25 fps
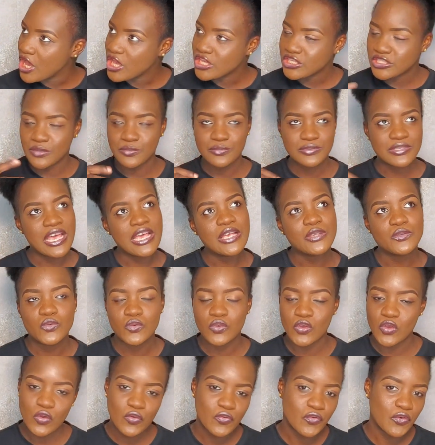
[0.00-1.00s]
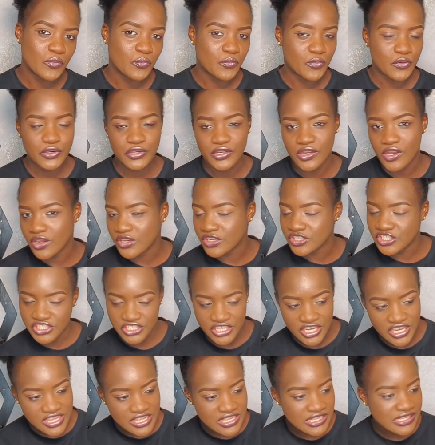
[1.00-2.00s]
Sometimes we go for
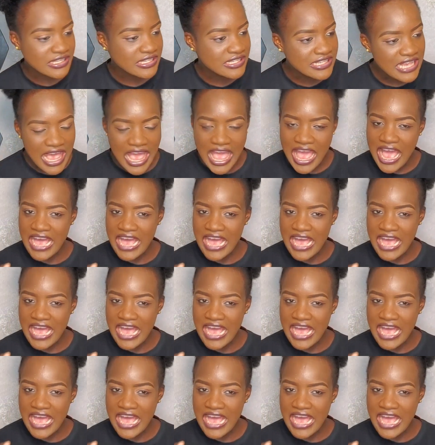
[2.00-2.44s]
productions,